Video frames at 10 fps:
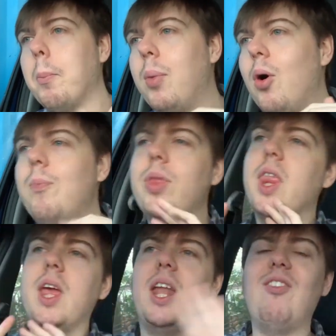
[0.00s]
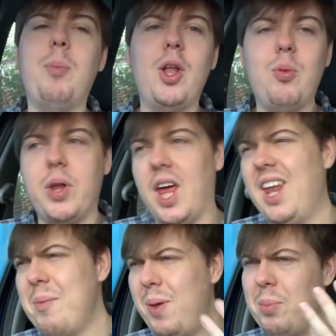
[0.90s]
But I never bothered with it.
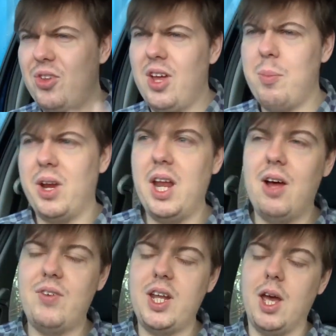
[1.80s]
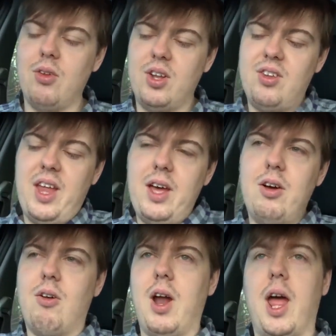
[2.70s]
And then people started bringing out videos. And I was like,
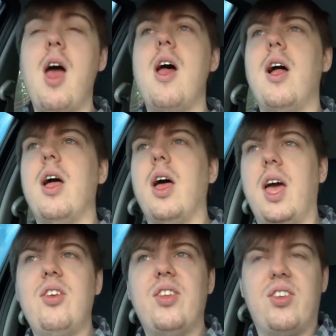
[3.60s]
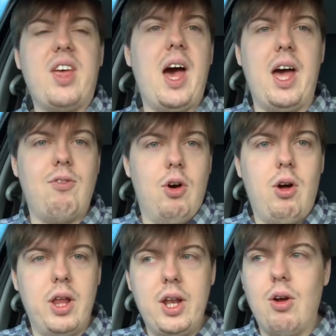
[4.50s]
oh, great. Is the sky
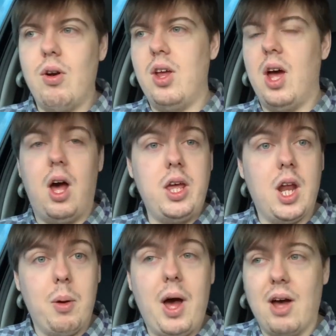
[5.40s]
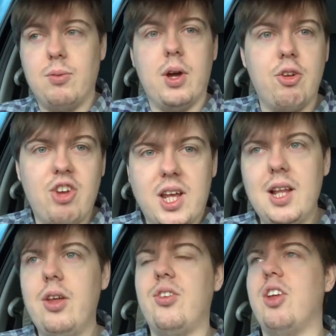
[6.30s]
falling? Or, you know, have we got a
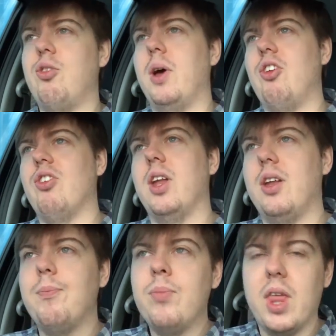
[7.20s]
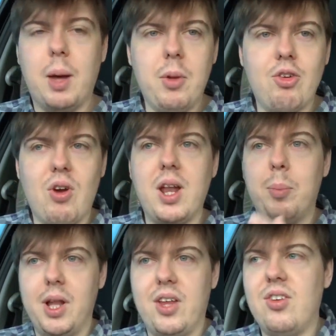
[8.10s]
tricky little situation? And I'm not trying
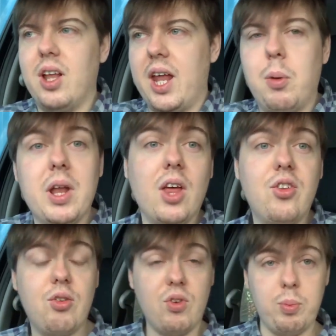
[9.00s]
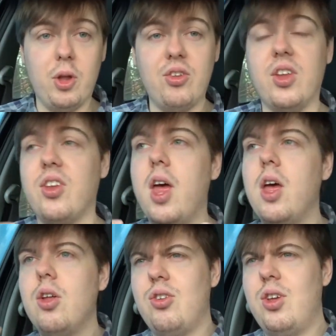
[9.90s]
to belittle anyone else's responses
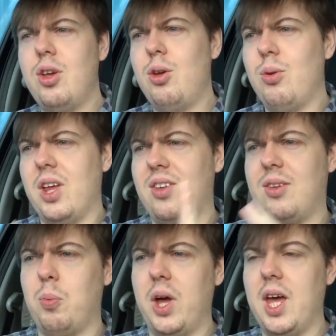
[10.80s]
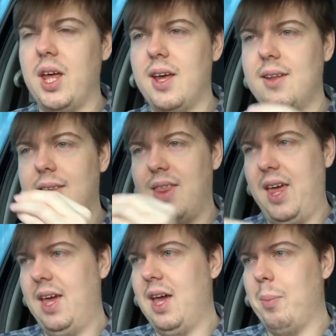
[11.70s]
to this weird
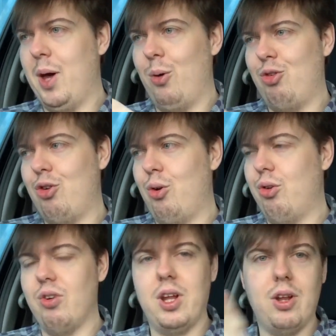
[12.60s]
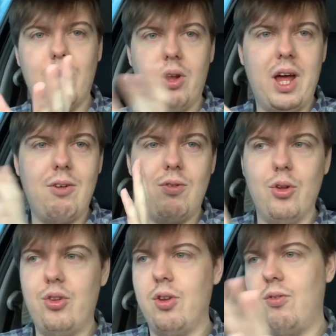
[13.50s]
thing about children and all that
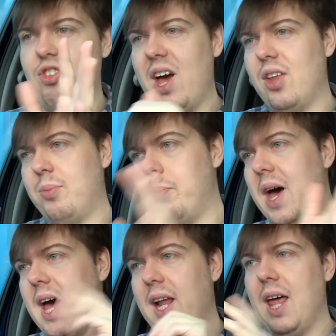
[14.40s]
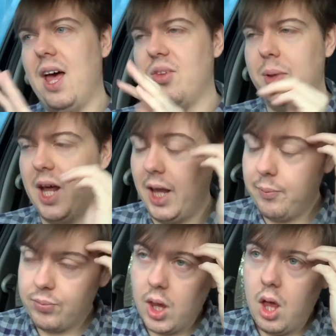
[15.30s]
fun stuff, jazz, by Liza
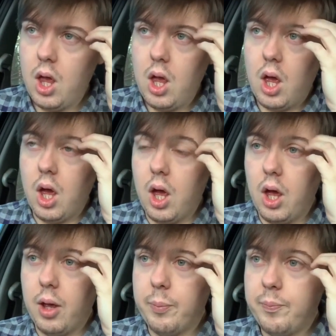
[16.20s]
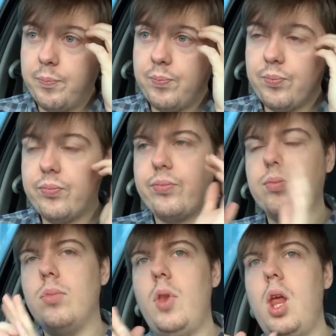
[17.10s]
Minnelli.
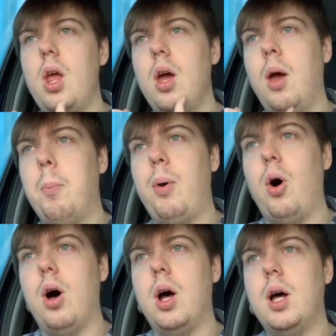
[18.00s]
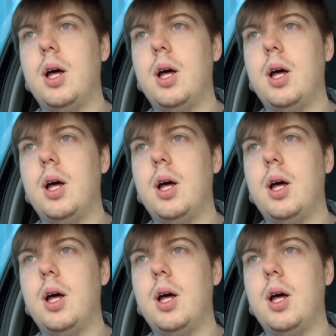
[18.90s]
But